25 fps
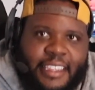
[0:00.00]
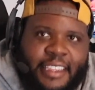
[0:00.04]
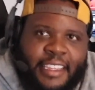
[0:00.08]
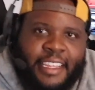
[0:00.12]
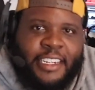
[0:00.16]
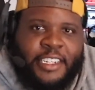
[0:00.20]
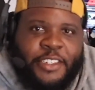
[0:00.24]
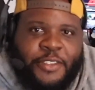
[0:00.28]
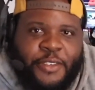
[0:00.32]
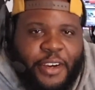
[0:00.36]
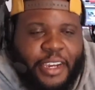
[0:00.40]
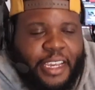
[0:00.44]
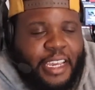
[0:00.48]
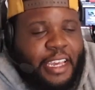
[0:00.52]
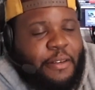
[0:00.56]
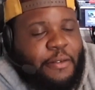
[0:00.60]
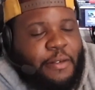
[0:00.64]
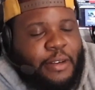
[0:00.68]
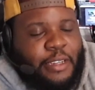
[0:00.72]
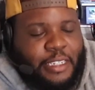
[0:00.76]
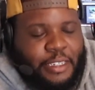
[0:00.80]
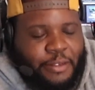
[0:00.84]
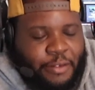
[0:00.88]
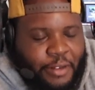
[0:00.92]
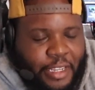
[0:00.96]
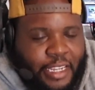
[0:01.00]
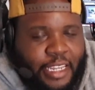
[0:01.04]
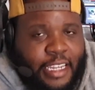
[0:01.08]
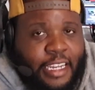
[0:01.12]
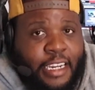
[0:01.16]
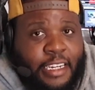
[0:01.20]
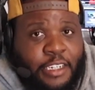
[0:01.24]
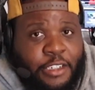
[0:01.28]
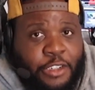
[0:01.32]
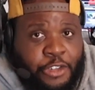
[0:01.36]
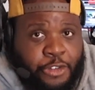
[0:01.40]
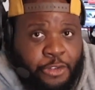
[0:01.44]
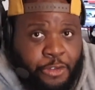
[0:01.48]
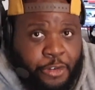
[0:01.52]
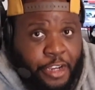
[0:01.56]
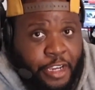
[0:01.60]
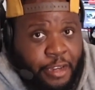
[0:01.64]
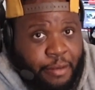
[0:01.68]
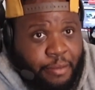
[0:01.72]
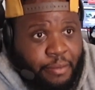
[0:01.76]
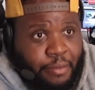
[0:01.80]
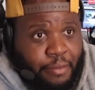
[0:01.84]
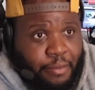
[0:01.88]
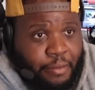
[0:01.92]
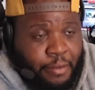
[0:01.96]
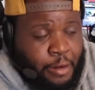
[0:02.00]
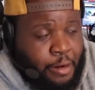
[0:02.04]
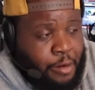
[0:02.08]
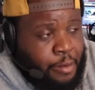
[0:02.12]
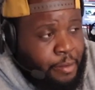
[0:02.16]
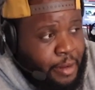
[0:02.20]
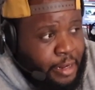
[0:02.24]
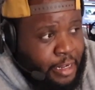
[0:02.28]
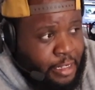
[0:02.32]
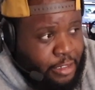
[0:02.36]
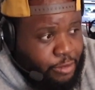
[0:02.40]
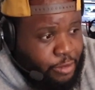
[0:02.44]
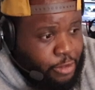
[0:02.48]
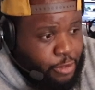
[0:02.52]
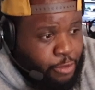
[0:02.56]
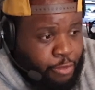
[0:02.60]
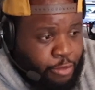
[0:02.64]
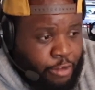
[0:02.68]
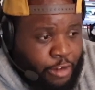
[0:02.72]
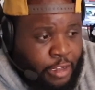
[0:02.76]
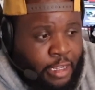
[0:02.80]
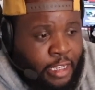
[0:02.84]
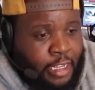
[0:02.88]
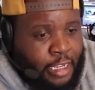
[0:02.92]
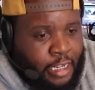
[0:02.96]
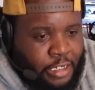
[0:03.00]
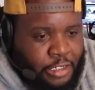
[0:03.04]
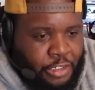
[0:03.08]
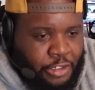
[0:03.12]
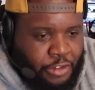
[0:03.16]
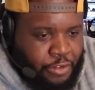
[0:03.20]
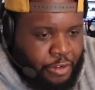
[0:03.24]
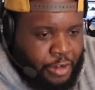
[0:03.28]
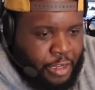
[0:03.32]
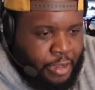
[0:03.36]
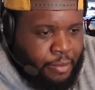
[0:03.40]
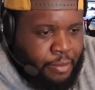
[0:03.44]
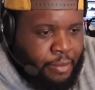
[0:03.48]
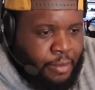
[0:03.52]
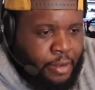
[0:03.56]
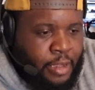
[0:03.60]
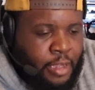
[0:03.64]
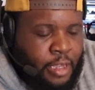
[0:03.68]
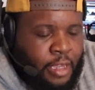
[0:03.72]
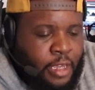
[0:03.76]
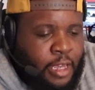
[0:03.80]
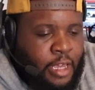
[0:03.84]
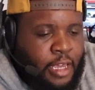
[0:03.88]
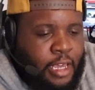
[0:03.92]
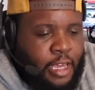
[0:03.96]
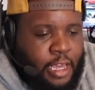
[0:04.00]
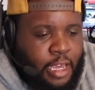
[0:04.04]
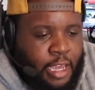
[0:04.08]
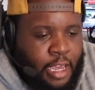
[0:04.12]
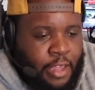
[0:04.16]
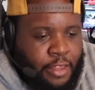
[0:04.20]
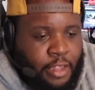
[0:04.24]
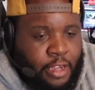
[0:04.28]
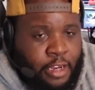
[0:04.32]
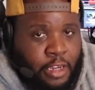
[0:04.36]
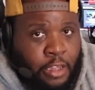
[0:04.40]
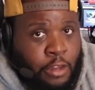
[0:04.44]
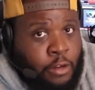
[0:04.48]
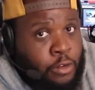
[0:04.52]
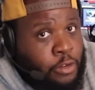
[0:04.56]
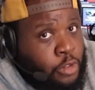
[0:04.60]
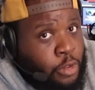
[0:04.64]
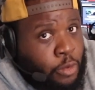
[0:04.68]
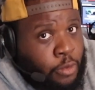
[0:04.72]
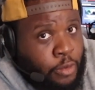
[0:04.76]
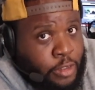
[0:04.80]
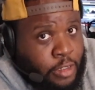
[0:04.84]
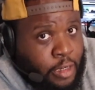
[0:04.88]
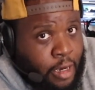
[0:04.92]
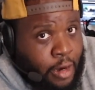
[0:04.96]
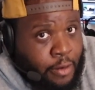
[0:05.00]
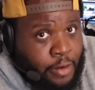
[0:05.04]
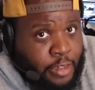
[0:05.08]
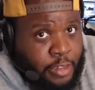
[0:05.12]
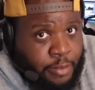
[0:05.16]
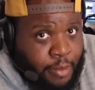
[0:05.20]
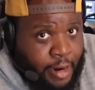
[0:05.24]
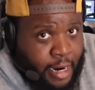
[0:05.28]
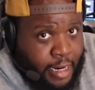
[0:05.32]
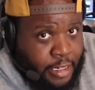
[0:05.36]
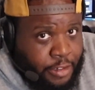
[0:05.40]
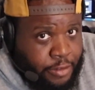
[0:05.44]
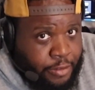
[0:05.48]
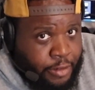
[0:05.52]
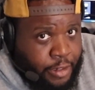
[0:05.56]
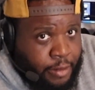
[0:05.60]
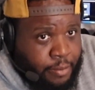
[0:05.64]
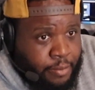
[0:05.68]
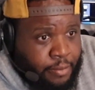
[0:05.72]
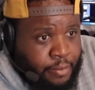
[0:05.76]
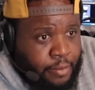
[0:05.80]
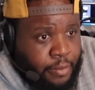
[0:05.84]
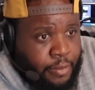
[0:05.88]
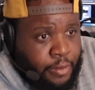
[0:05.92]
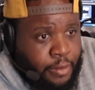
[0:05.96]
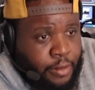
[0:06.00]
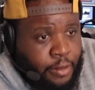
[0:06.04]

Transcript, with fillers: The trucking was really his dream. You know what I mean? This was really his dream. And then YouTube was always my dream.